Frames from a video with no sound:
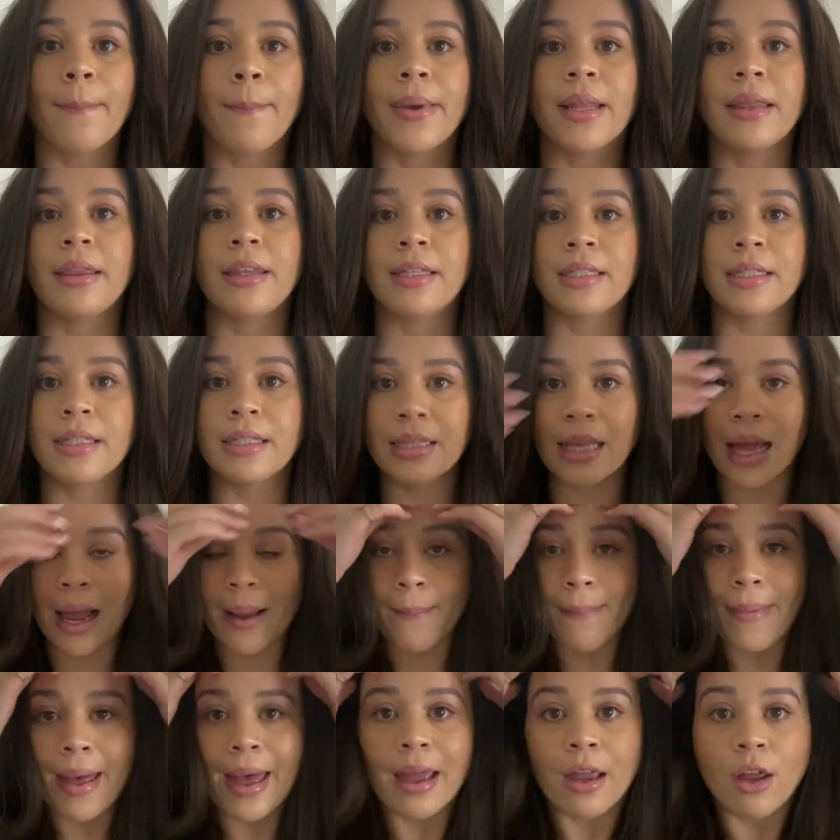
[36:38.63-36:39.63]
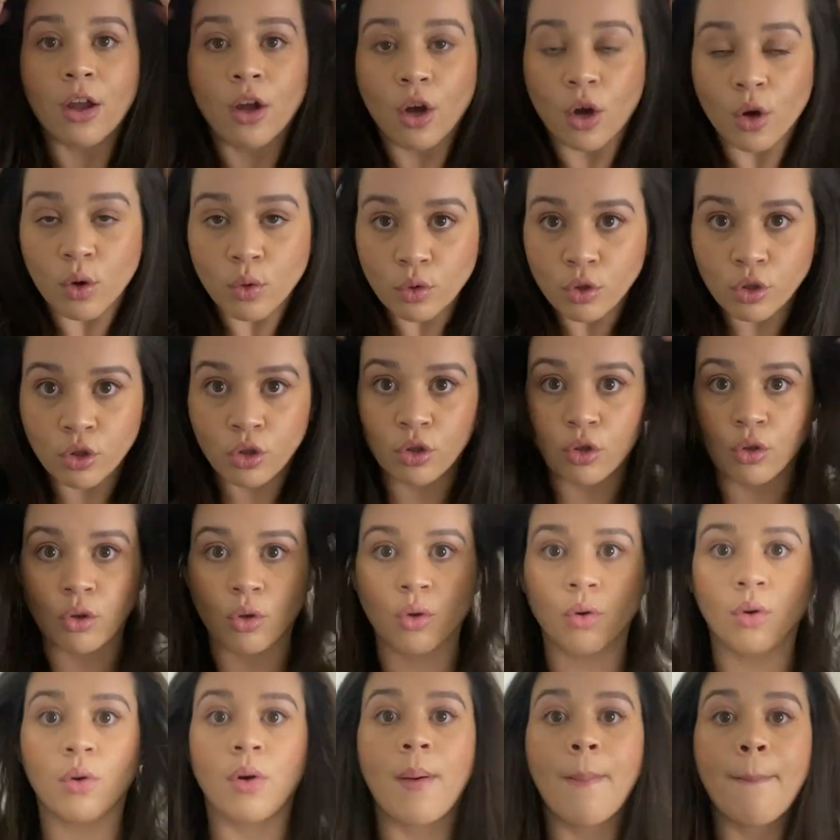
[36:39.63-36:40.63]
But this is like my
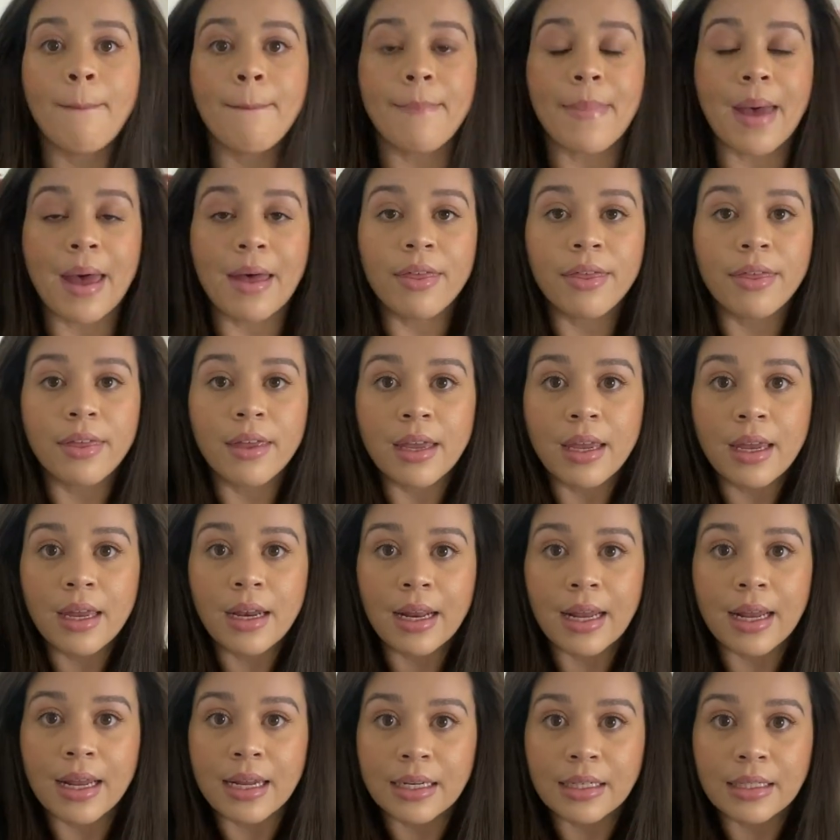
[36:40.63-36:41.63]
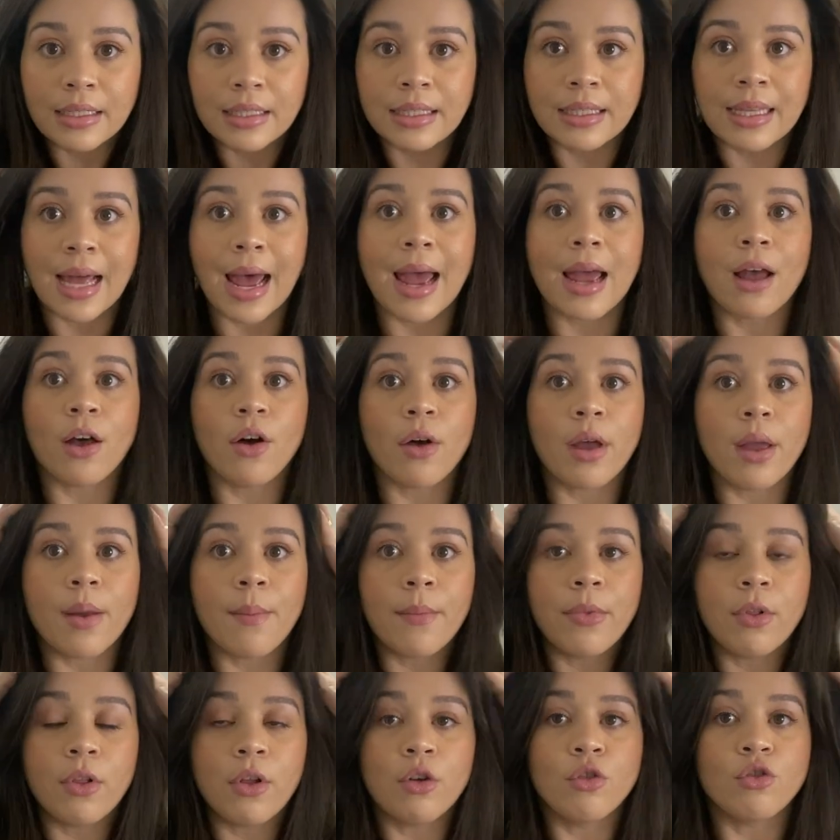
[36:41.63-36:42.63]
go-to method and style and
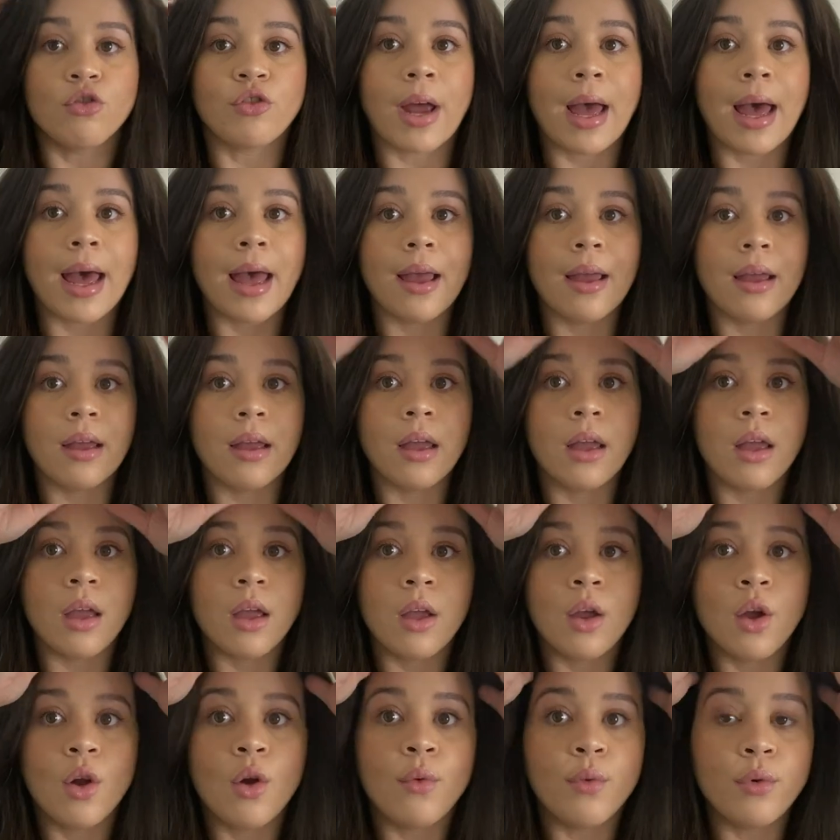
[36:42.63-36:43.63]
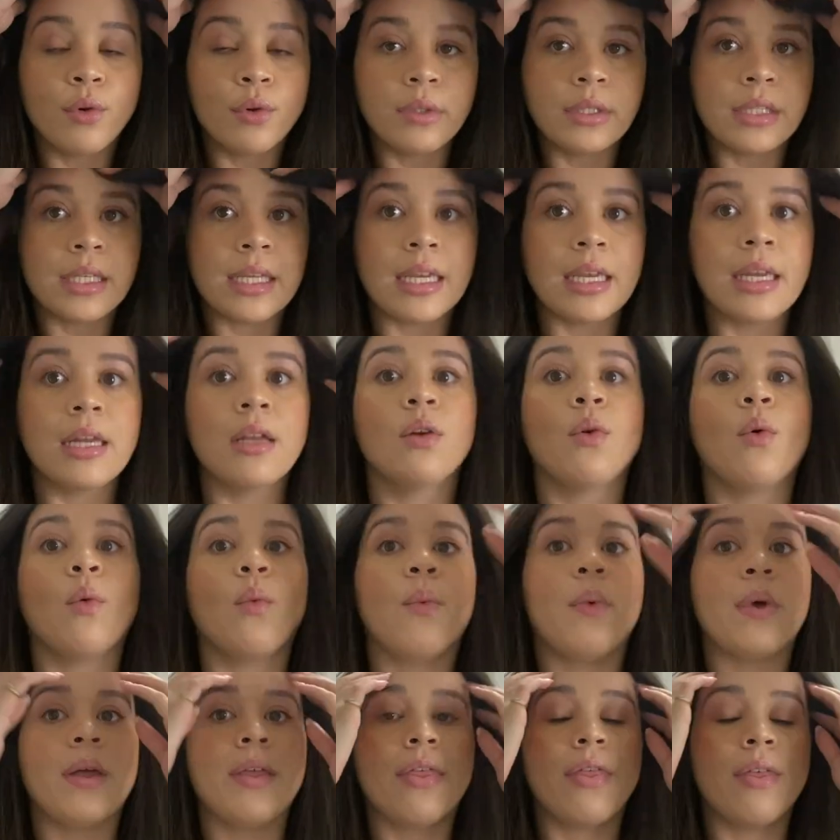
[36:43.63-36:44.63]
blow dry routine
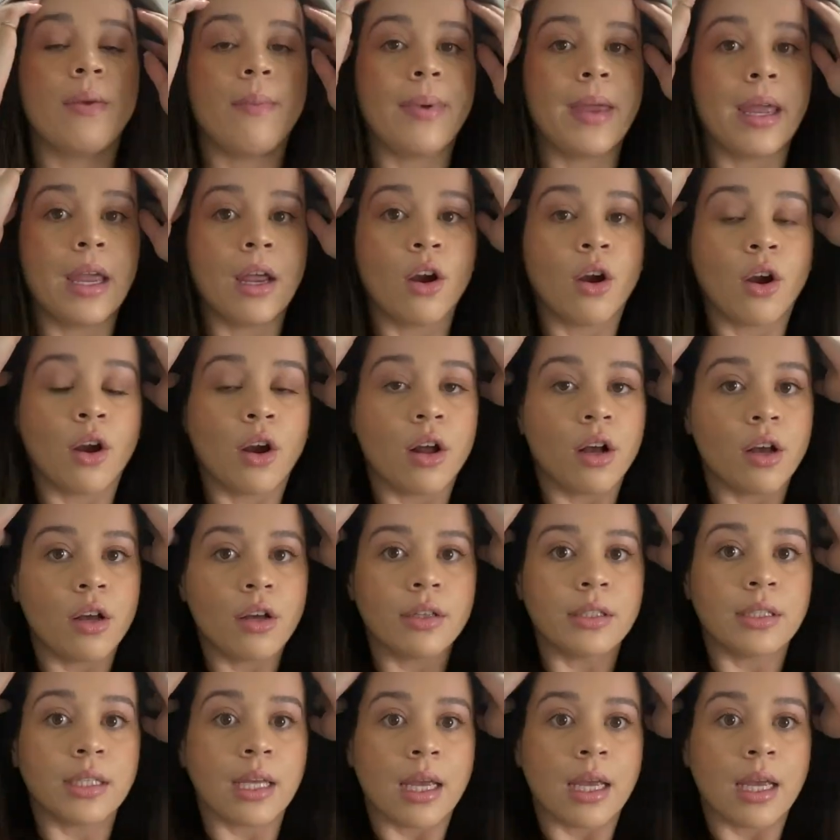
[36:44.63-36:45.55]
with the pin curls.